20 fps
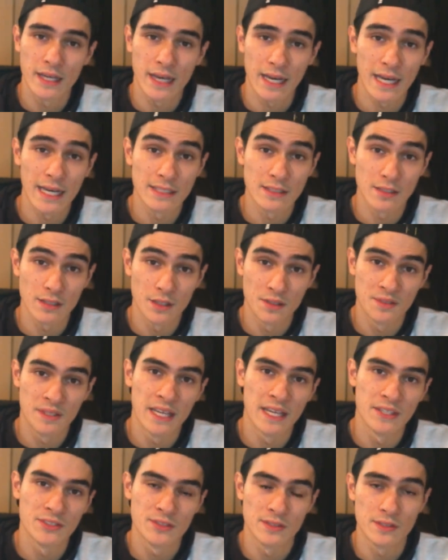and the
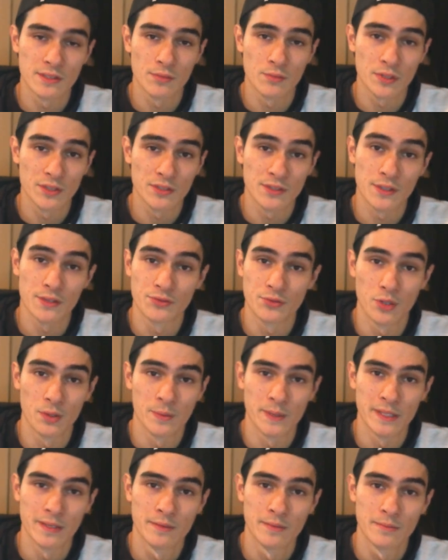locations in which they're
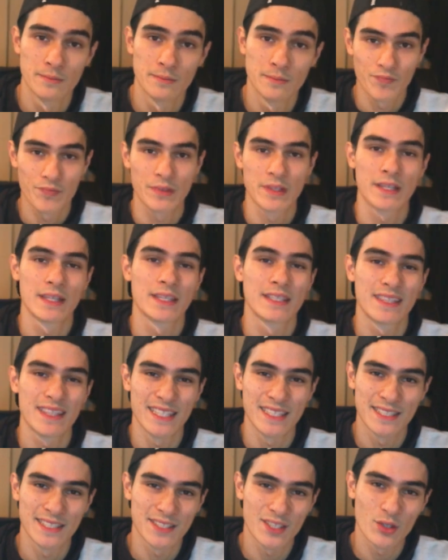dropping.
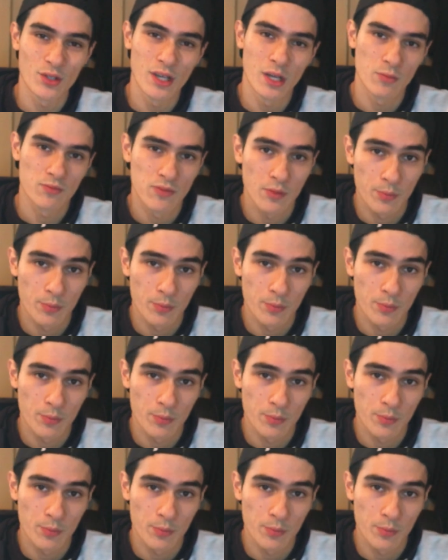This is all helpful